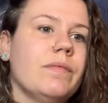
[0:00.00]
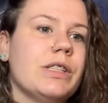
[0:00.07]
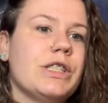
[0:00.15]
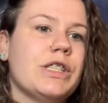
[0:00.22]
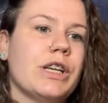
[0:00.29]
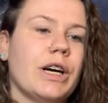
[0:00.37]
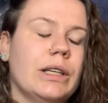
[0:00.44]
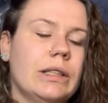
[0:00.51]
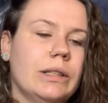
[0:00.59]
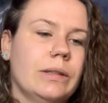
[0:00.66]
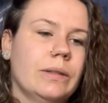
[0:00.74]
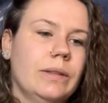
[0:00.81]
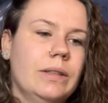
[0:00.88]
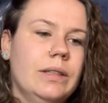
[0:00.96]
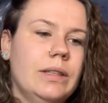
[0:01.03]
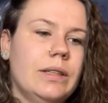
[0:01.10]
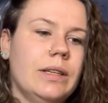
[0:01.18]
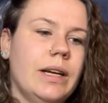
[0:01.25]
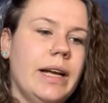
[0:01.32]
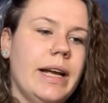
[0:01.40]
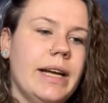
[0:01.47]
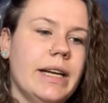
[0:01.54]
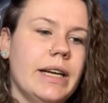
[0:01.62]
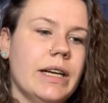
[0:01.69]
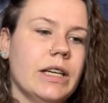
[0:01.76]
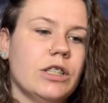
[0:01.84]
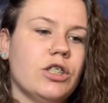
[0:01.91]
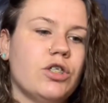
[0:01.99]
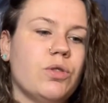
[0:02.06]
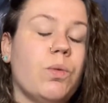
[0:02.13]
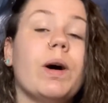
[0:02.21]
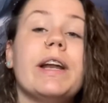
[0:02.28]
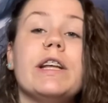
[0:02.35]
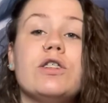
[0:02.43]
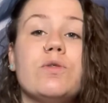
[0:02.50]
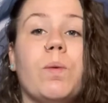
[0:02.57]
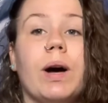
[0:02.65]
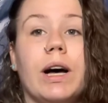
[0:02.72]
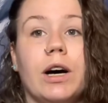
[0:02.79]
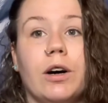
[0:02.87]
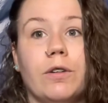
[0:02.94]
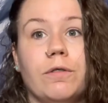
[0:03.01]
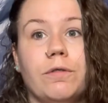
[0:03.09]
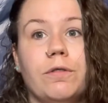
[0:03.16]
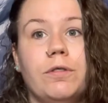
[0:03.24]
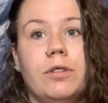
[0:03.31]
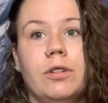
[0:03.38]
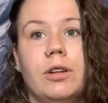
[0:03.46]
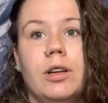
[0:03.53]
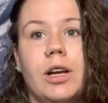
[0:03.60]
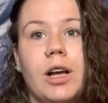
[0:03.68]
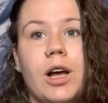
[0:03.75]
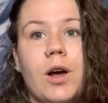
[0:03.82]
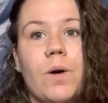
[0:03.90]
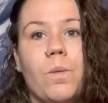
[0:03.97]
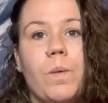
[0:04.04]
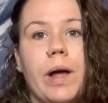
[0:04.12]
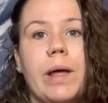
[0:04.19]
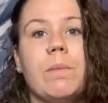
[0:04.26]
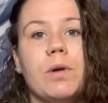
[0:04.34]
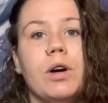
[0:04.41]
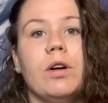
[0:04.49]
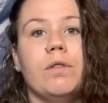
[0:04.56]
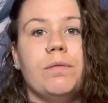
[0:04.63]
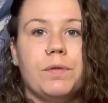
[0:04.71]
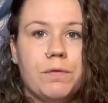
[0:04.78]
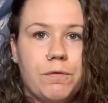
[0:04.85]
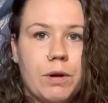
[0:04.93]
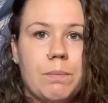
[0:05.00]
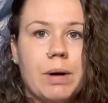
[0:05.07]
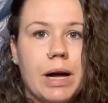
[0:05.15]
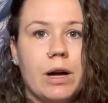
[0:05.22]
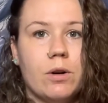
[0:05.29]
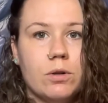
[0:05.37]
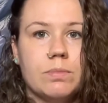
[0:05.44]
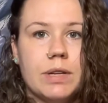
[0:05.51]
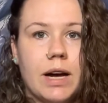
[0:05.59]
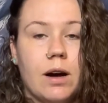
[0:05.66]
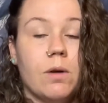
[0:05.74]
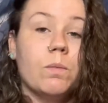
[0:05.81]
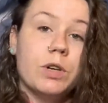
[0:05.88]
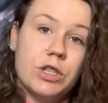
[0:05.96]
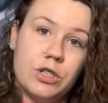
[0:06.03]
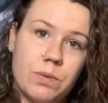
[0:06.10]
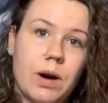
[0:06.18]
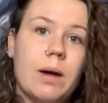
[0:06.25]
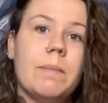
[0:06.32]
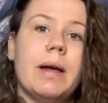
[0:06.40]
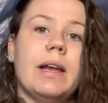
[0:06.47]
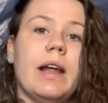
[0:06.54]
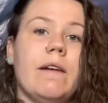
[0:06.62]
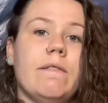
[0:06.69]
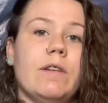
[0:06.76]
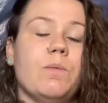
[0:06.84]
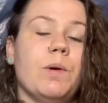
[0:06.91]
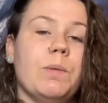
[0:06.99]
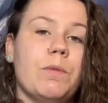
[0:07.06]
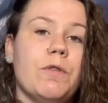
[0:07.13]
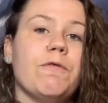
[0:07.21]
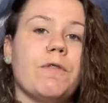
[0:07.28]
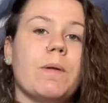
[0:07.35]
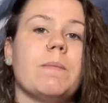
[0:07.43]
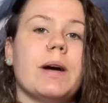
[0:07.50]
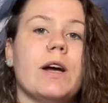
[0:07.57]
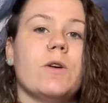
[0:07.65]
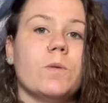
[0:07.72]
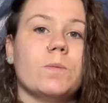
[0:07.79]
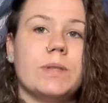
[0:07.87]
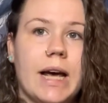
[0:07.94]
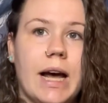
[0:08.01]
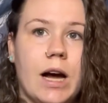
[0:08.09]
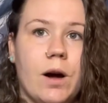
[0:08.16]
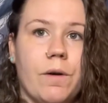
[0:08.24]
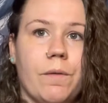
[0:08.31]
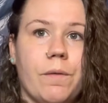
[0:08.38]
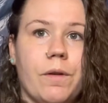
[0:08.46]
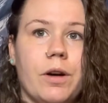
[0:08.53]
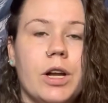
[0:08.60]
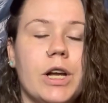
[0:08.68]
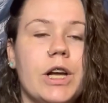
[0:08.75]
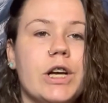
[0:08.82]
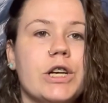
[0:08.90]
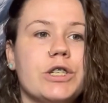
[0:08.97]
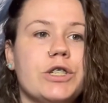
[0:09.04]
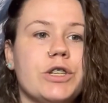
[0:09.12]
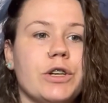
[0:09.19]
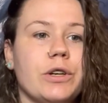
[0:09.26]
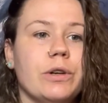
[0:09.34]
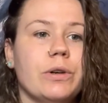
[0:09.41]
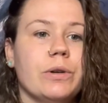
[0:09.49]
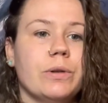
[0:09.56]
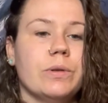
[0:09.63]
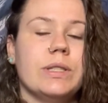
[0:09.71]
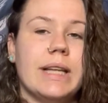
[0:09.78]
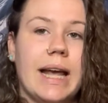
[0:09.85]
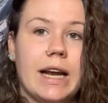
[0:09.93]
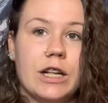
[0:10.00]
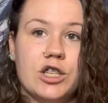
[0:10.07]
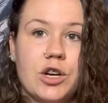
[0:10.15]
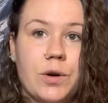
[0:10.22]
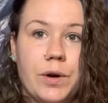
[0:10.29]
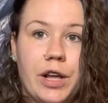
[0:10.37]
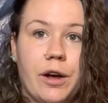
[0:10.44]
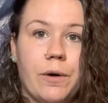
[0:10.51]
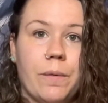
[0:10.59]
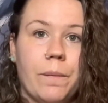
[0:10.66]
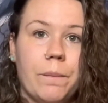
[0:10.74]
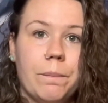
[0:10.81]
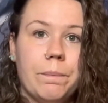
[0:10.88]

so in 2012, we moved from my hometown, which is where I met David. We moved from my hometown to San Antonio.